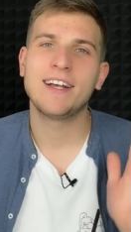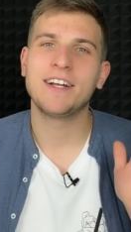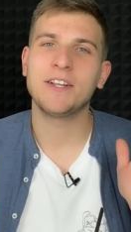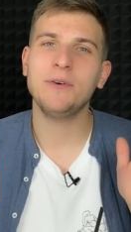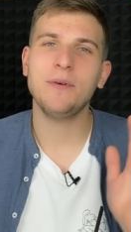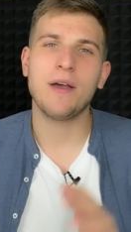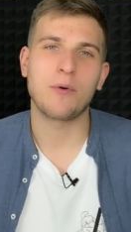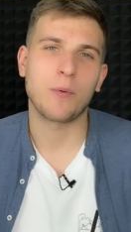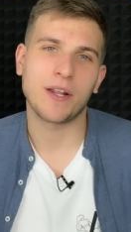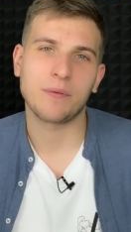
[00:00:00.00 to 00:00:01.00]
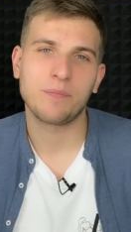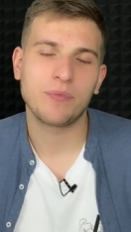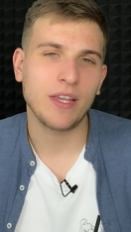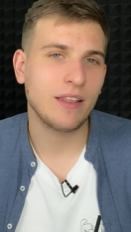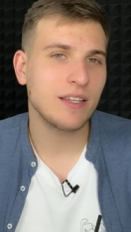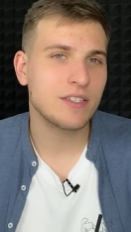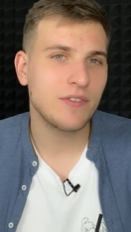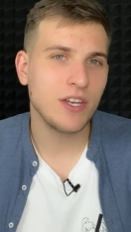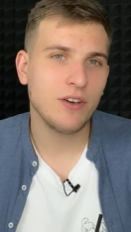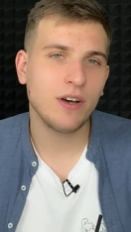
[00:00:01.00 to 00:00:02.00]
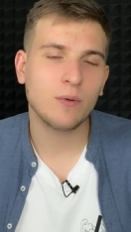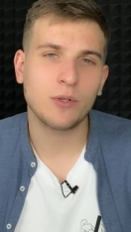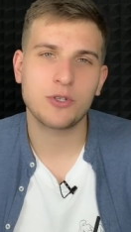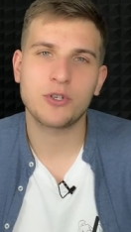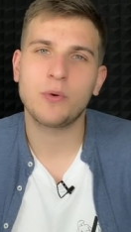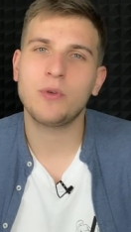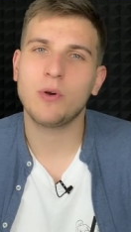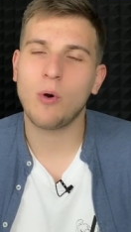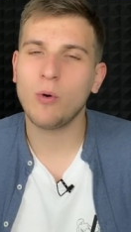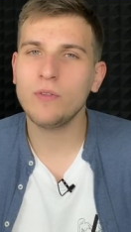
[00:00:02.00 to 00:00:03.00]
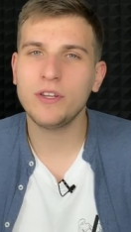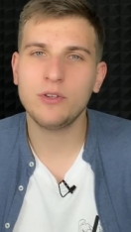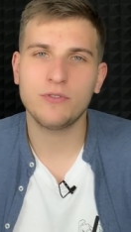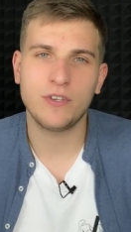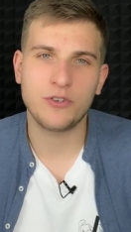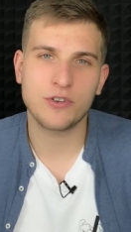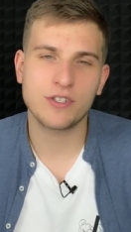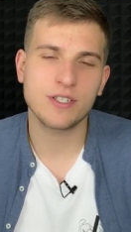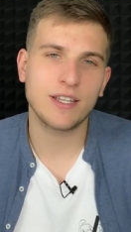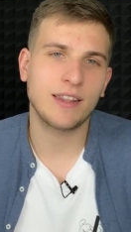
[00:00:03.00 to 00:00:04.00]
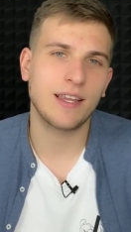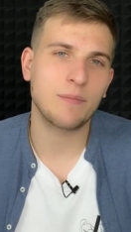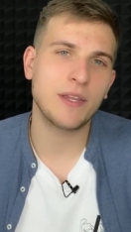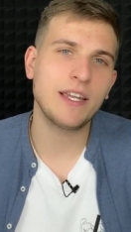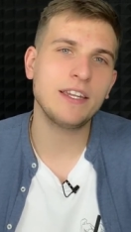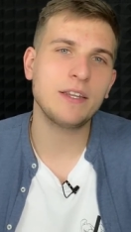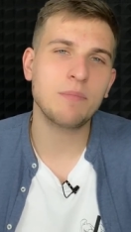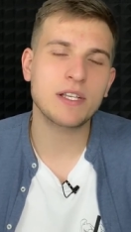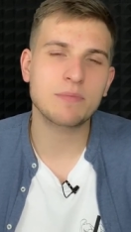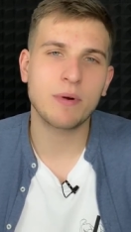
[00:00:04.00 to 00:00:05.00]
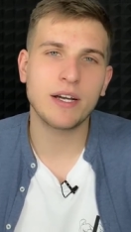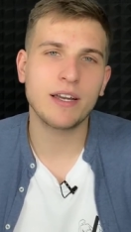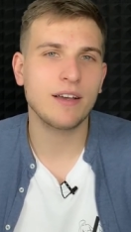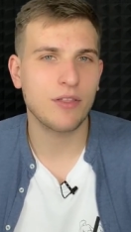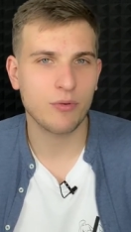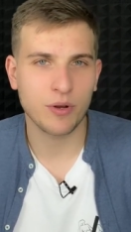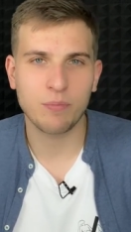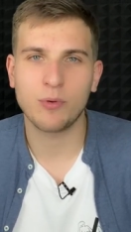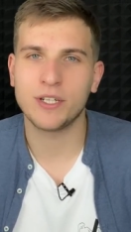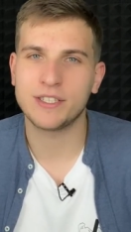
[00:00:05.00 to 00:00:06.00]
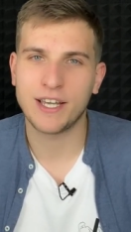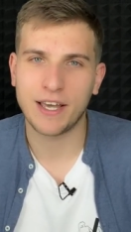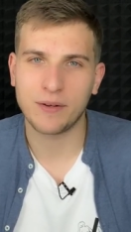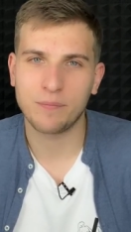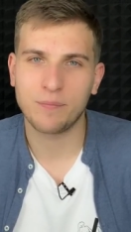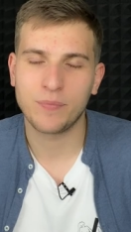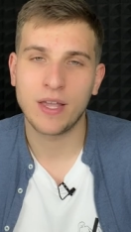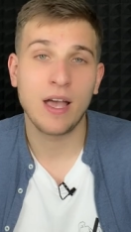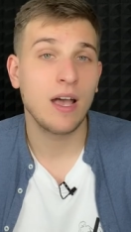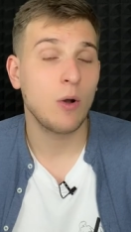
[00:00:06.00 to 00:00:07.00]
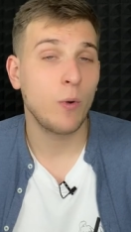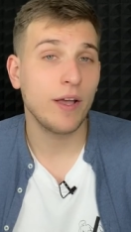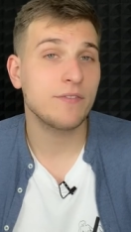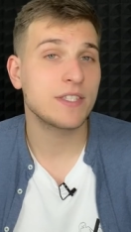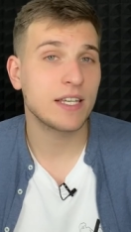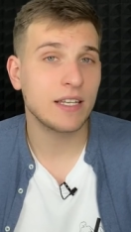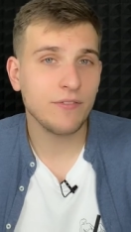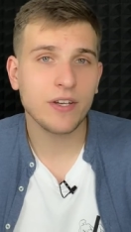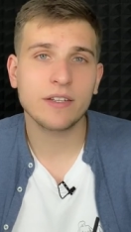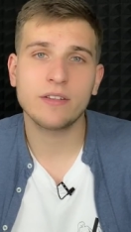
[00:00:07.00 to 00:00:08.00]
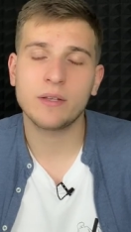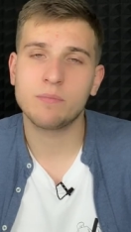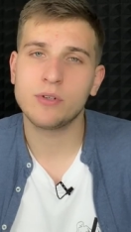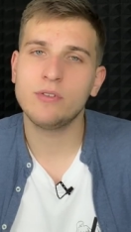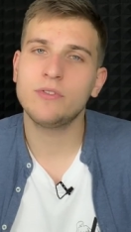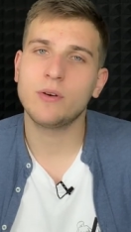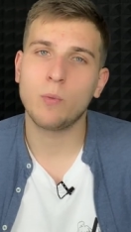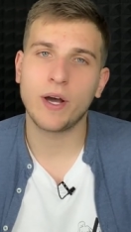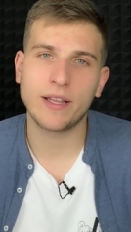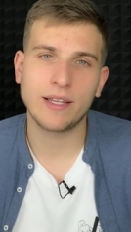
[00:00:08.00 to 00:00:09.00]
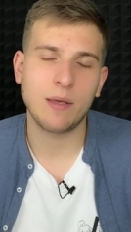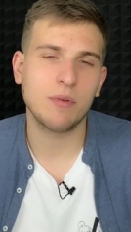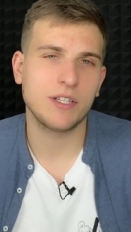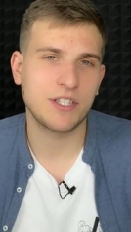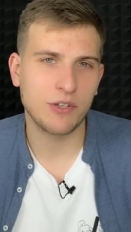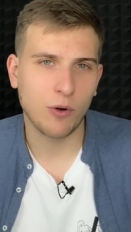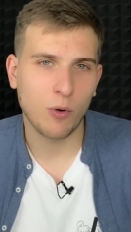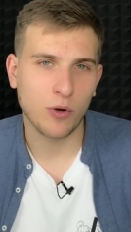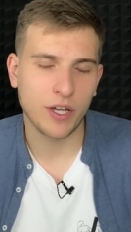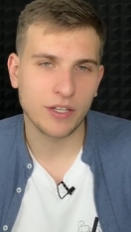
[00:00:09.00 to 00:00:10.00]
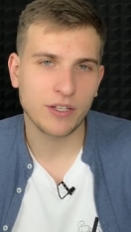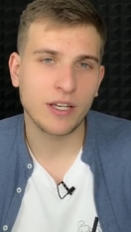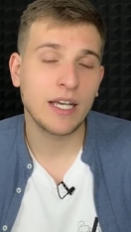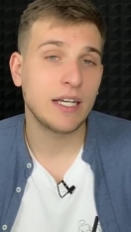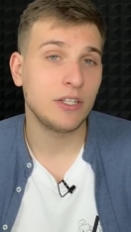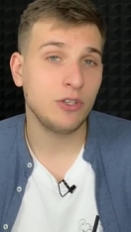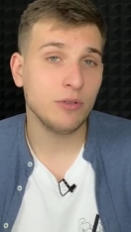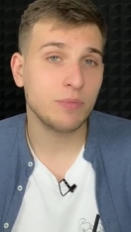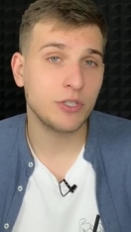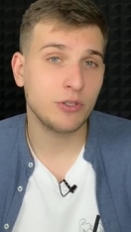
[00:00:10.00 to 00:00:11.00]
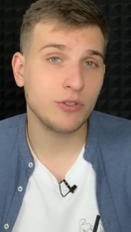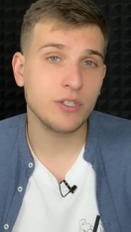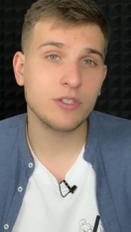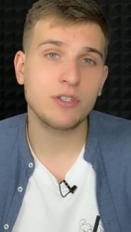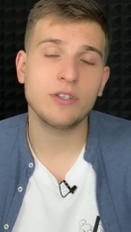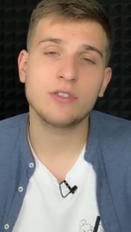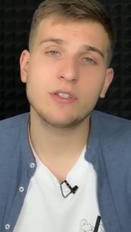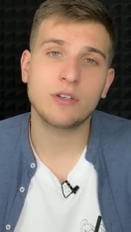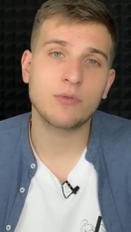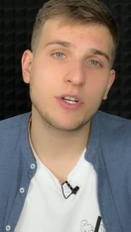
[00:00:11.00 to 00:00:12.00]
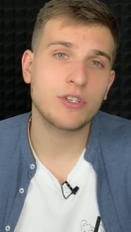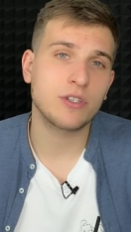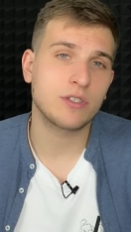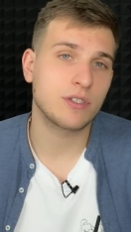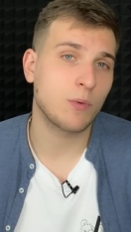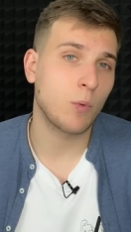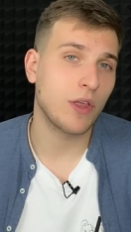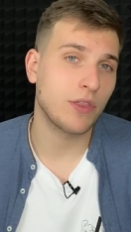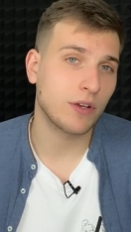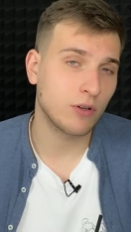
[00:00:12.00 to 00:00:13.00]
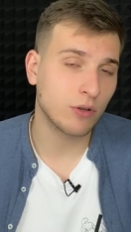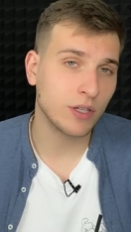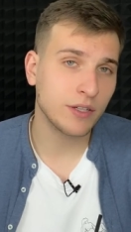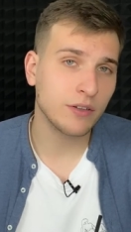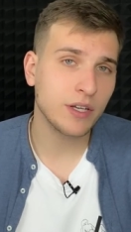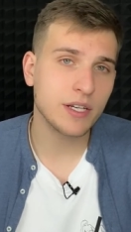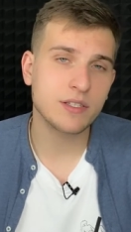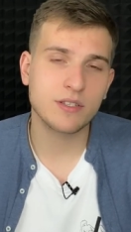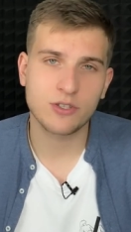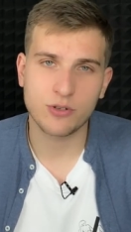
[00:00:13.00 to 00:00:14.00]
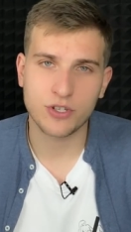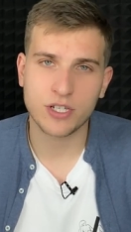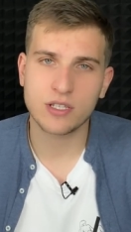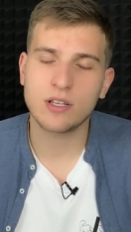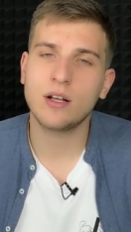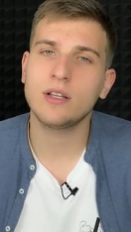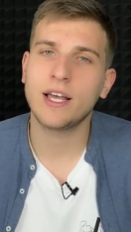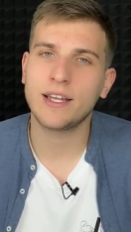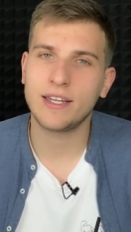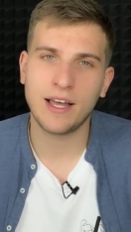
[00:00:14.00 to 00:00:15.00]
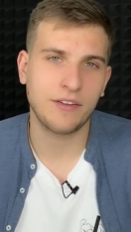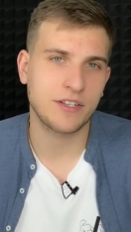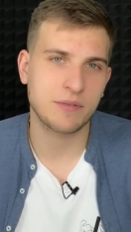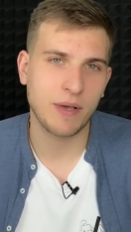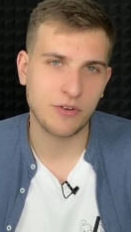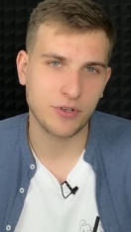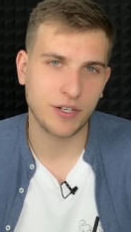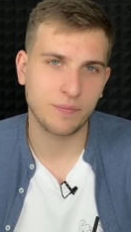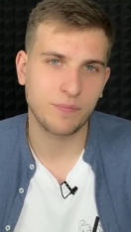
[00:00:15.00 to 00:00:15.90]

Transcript: Hello everyone! In this video I want to show you all the new features in the updated Netpeak Spider three point ten. We have significantly improved white label S E O audit, new opportunities to use integrations with Google Analytics, Search Console and Yandex Metrica.